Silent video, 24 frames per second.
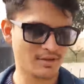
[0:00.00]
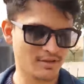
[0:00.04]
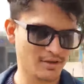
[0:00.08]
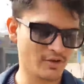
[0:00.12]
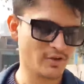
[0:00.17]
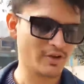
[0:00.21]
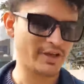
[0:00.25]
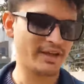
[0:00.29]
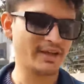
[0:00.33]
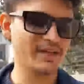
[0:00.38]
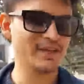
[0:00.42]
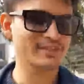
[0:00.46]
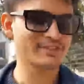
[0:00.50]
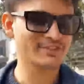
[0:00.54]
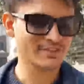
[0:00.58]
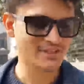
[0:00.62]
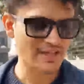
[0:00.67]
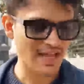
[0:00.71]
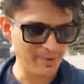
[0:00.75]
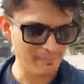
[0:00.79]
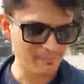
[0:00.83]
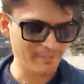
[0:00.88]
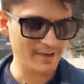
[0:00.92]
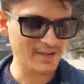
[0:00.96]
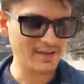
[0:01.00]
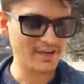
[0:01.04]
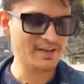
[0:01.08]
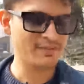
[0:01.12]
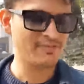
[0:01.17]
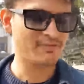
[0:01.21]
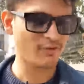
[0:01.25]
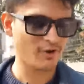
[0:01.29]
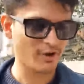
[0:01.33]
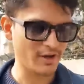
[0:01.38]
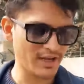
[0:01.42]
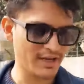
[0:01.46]
Okay, it's rapidly
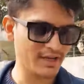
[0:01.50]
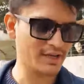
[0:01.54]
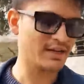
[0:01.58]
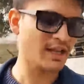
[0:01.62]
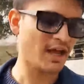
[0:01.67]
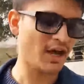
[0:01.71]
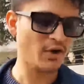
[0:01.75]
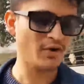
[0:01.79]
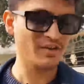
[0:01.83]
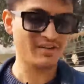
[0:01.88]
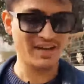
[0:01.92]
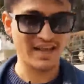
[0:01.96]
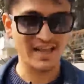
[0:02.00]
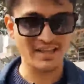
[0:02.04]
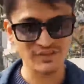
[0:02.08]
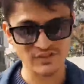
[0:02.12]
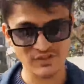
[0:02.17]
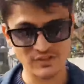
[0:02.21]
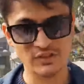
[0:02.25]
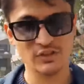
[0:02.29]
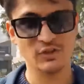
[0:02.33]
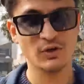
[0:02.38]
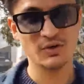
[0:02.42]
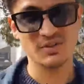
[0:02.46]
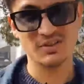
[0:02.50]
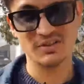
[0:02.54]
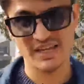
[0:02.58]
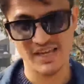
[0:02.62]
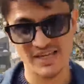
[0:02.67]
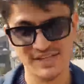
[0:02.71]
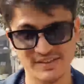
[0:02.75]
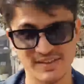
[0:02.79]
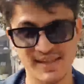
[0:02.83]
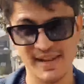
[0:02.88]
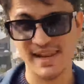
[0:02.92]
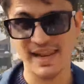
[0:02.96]
falling down, and so
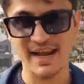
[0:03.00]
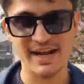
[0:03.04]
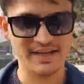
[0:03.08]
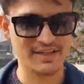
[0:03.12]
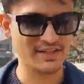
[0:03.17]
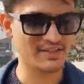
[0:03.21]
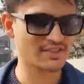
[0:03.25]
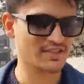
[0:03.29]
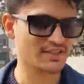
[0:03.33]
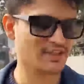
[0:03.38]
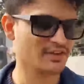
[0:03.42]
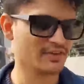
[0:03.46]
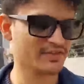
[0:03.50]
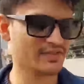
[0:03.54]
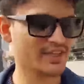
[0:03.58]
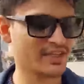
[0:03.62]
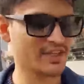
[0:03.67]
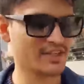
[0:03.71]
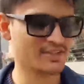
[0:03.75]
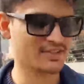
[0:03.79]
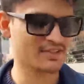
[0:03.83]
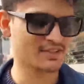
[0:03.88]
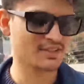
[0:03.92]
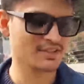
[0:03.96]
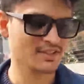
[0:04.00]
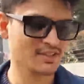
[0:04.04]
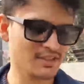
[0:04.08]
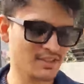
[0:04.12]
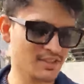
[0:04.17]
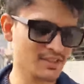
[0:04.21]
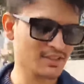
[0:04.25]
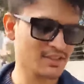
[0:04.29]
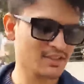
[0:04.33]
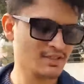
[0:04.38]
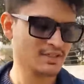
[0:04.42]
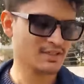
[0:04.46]
is the latency of this.
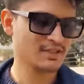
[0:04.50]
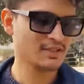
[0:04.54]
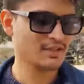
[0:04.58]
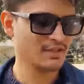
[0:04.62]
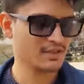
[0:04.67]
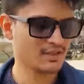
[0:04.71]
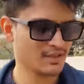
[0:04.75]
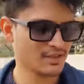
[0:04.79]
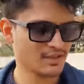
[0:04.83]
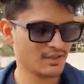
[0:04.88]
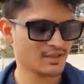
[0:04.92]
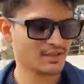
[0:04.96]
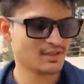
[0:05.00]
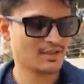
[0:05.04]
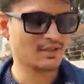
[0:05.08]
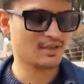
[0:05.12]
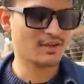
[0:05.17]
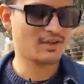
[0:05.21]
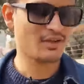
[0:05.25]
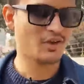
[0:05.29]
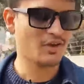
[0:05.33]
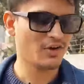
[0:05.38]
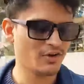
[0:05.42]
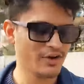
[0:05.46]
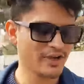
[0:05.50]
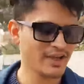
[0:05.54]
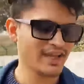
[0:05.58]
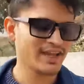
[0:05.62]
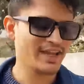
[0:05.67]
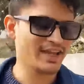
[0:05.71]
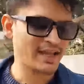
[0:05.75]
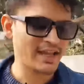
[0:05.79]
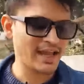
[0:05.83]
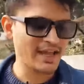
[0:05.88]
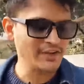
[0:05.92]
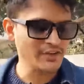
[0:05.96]

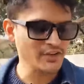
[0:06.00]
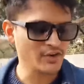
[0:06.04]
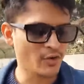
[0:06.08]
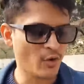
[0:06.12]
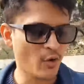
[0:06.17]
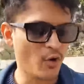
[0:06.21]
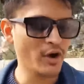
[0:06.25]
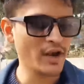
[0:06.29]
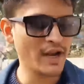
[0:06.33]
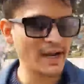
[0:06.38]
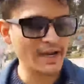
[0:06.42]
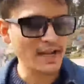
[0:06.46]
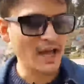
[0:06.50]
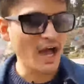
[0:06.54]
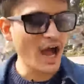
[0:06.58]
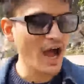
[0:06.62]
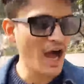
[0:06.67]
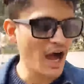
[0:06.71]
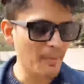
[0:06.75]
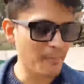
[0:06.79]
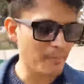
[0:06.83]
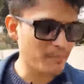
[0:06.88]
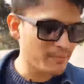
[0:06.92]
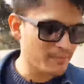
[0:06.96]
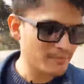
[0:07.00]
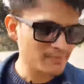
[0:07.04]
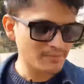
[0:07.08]
Okay, can you hold it up?